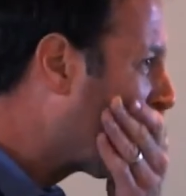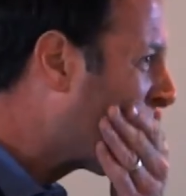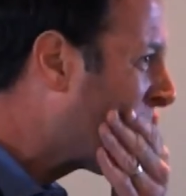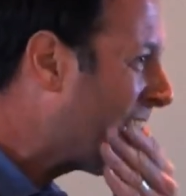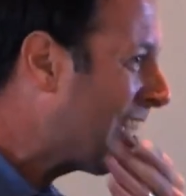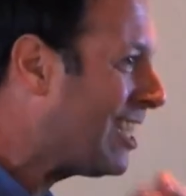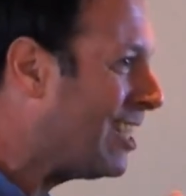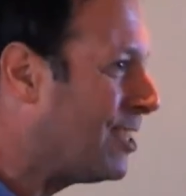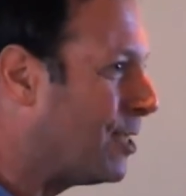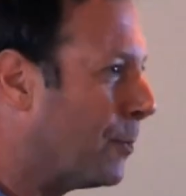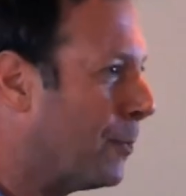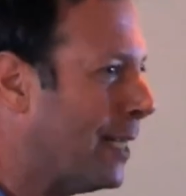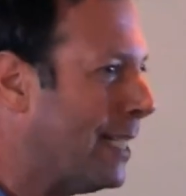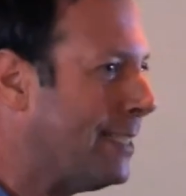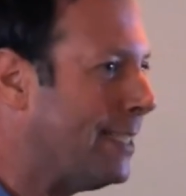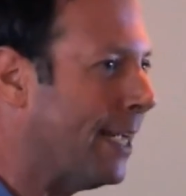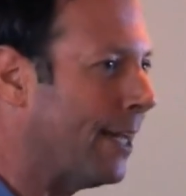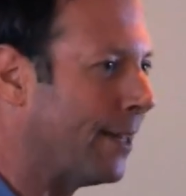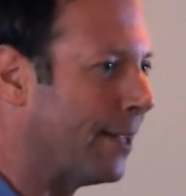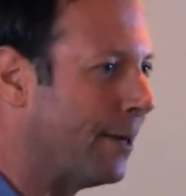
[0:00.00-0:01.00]
this is a
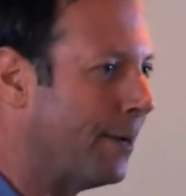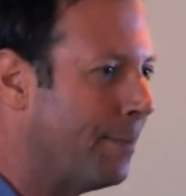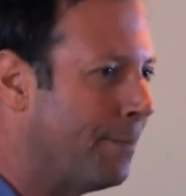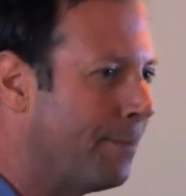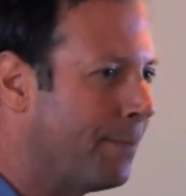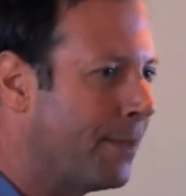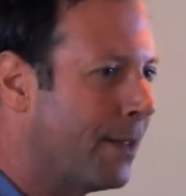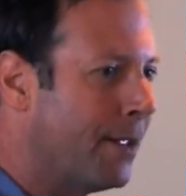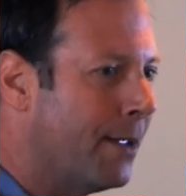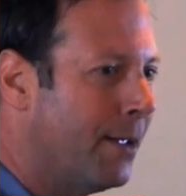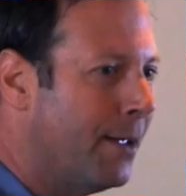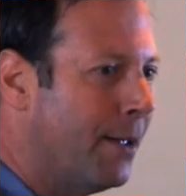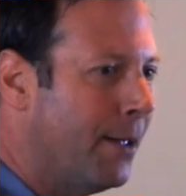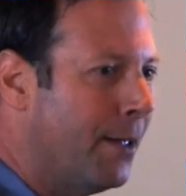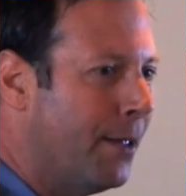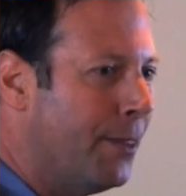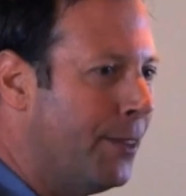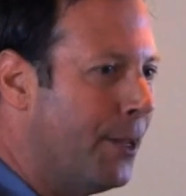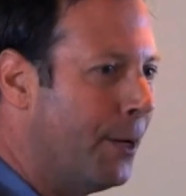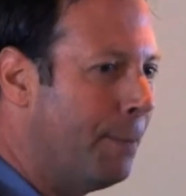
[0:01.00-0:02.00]
retailer.
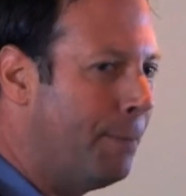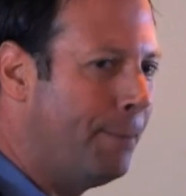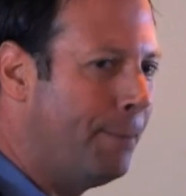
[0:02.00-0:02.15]
Their